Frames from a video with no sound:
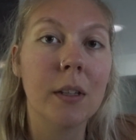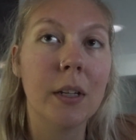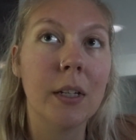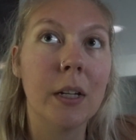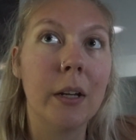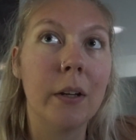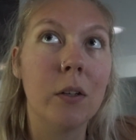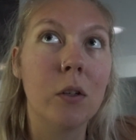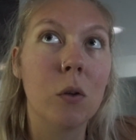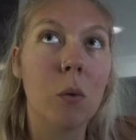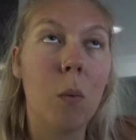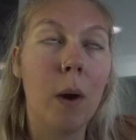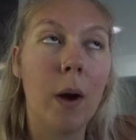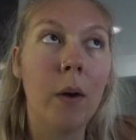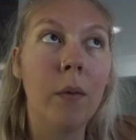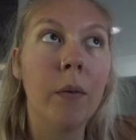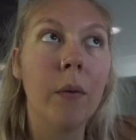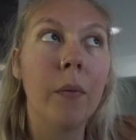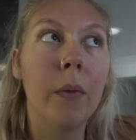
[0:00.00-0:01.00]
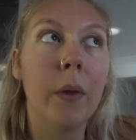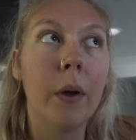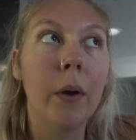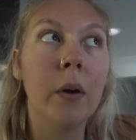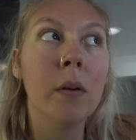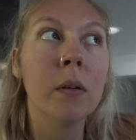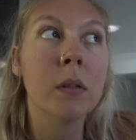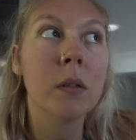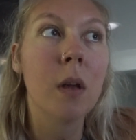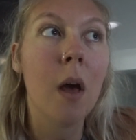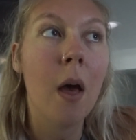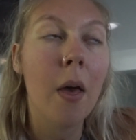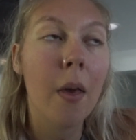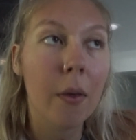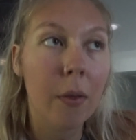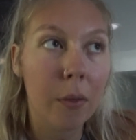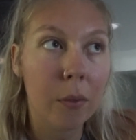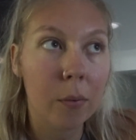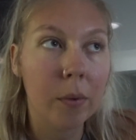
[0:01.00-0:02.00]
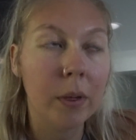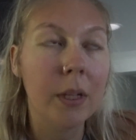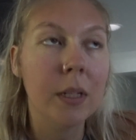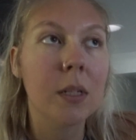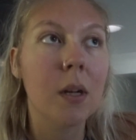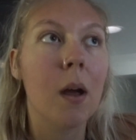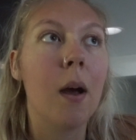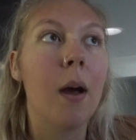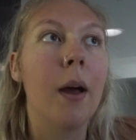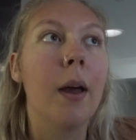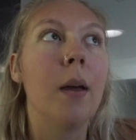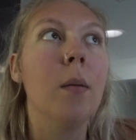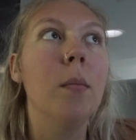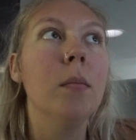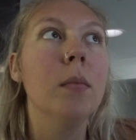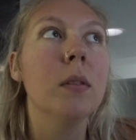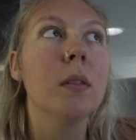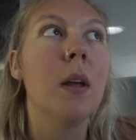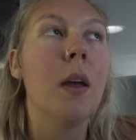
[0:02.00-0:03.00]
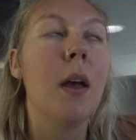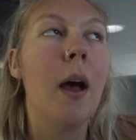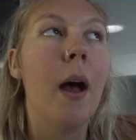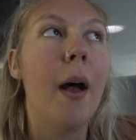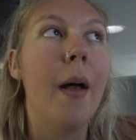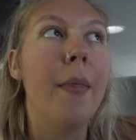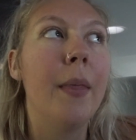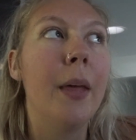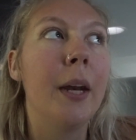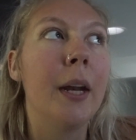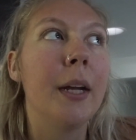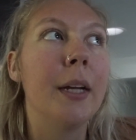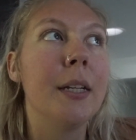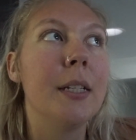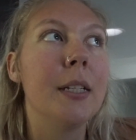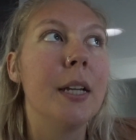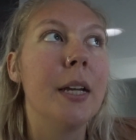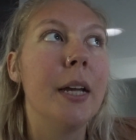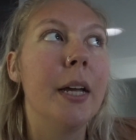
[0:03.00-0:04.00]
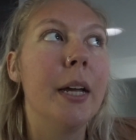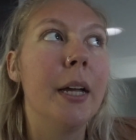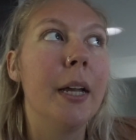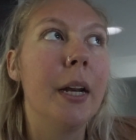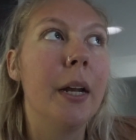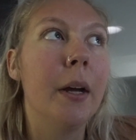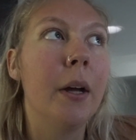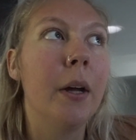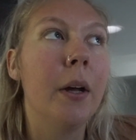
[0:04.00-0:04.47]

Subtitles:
I did 12 of those 3 times. And then I did